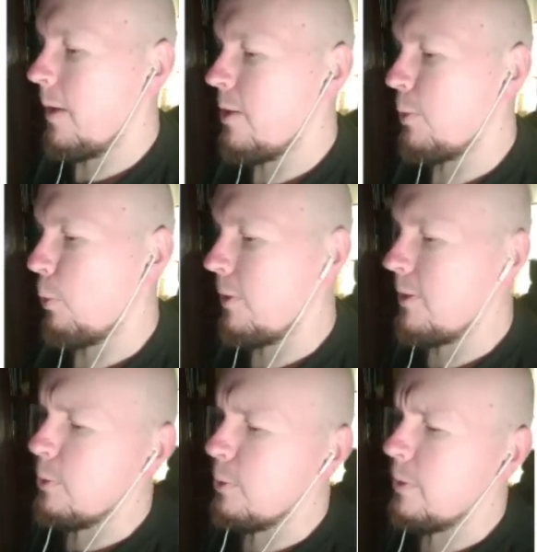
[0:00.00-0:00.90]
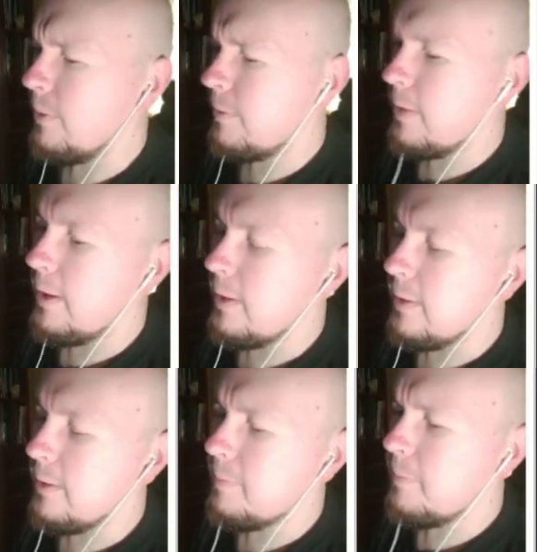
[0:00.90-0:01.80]
to kind of
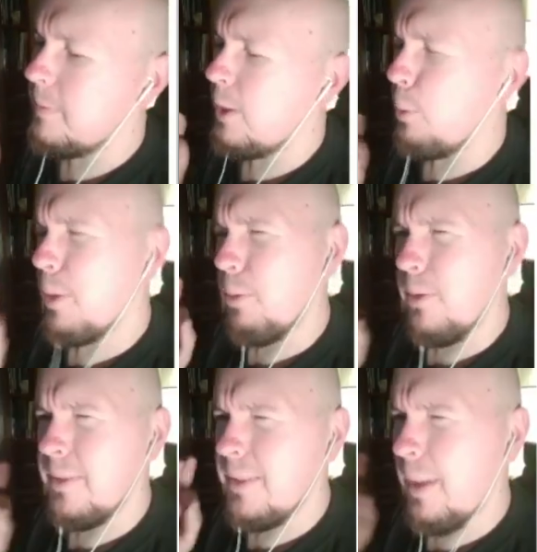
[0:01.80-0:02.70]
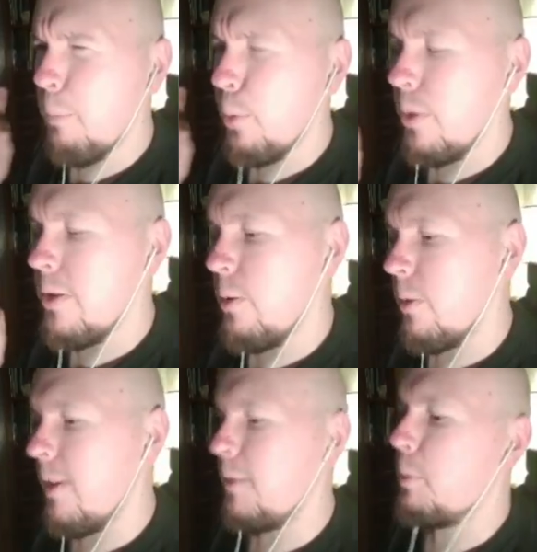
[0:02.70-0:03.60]
tell people, temper your
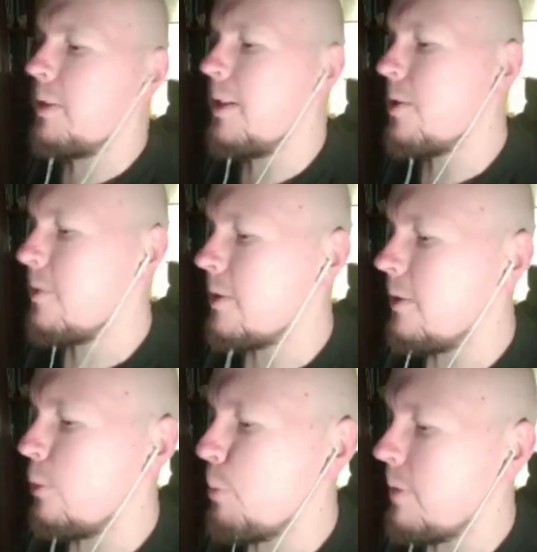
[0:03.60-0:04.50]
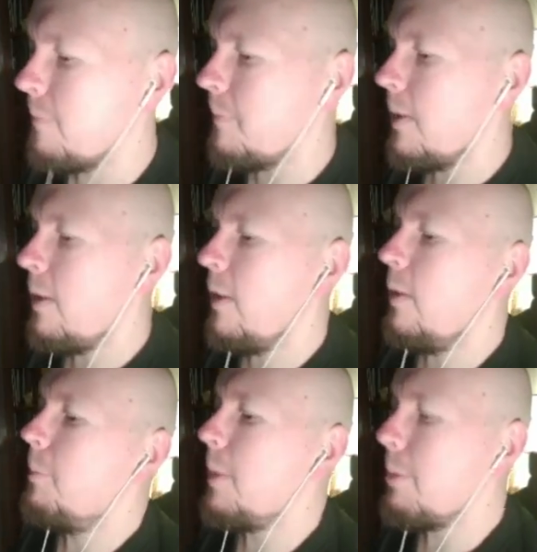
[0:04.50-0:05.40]
expectations a little bit. Maybe
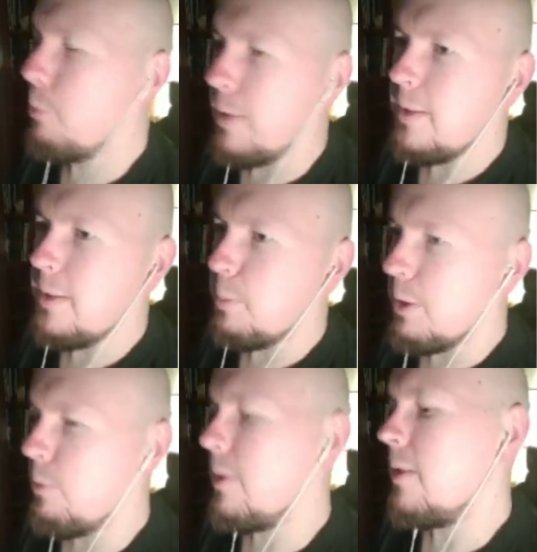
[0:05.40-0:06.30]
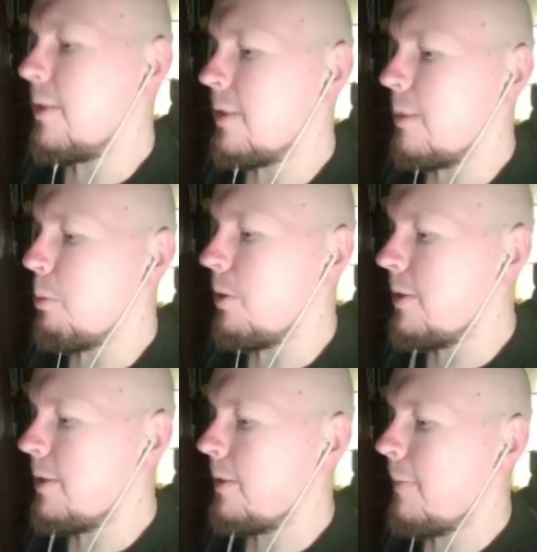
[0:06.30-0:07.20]
we need to be realistic about this.
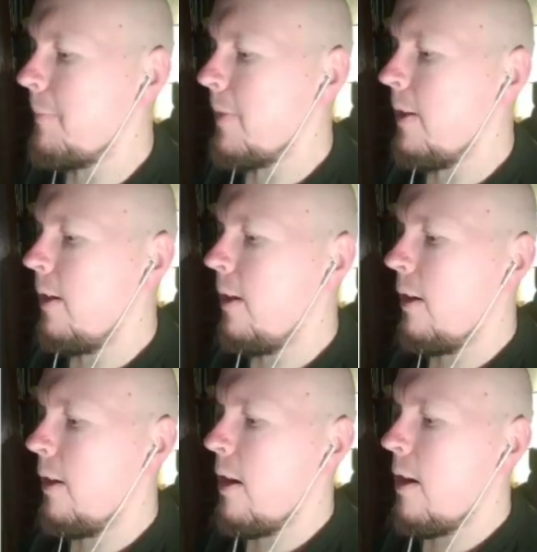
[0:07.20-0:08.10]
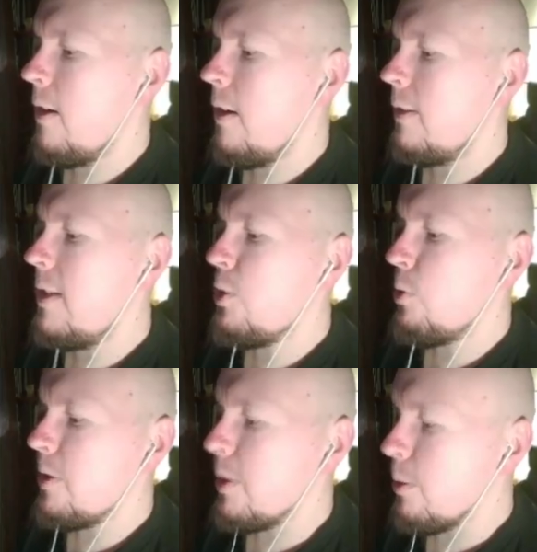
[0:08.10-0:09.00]
Nate Croteau
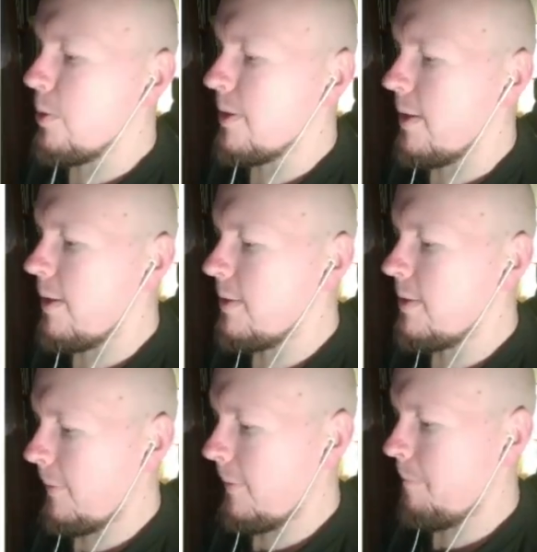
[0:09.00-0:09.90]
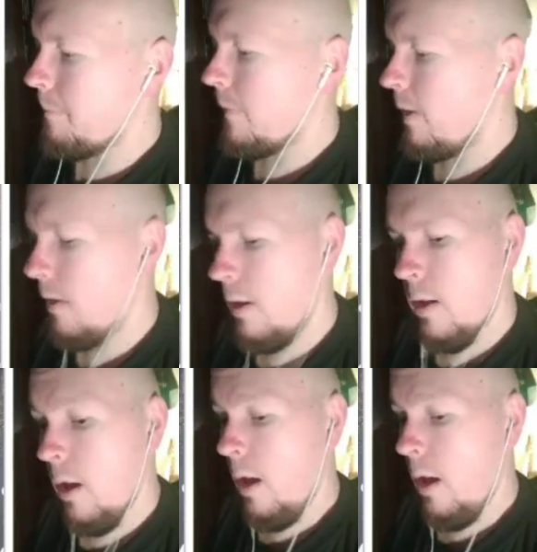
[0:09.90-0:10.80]
says,
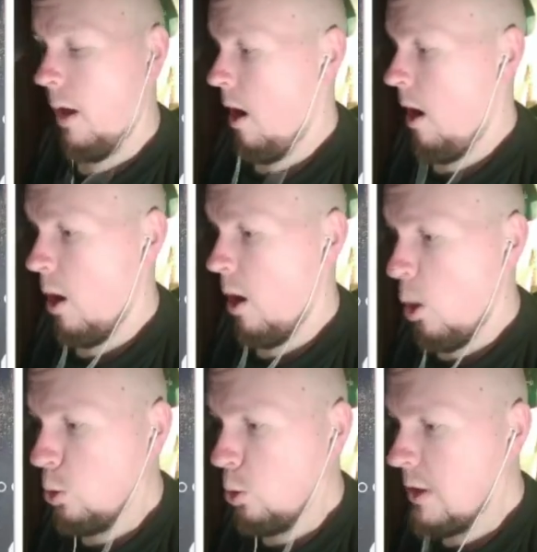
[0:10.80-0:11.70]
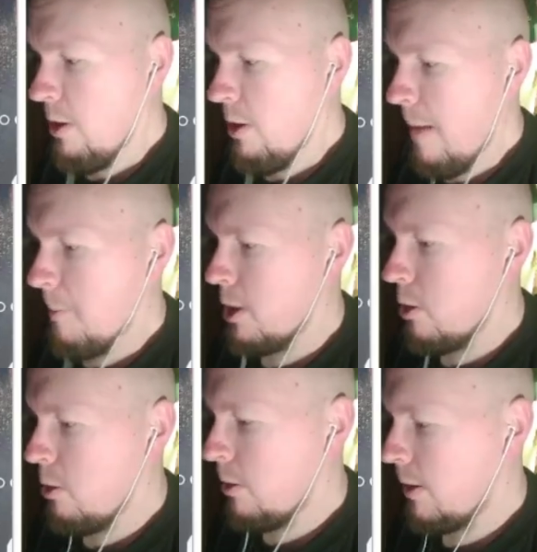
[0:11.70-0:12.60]
"Holy crap, dude.
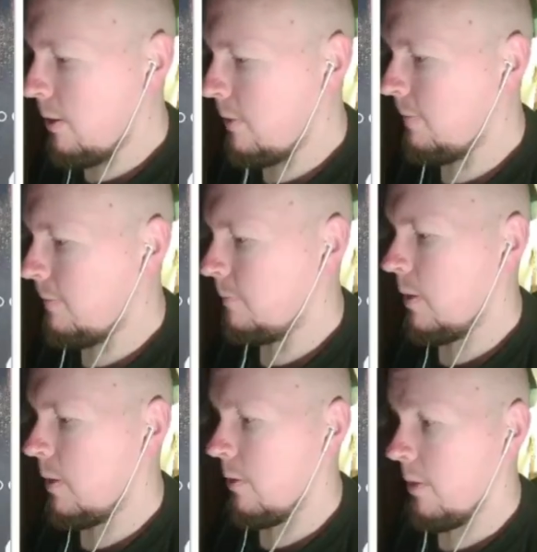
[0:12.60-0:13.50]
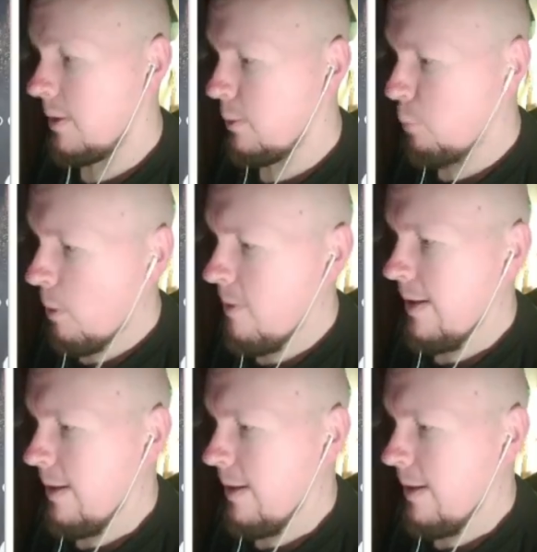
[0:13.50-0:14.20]
This is working.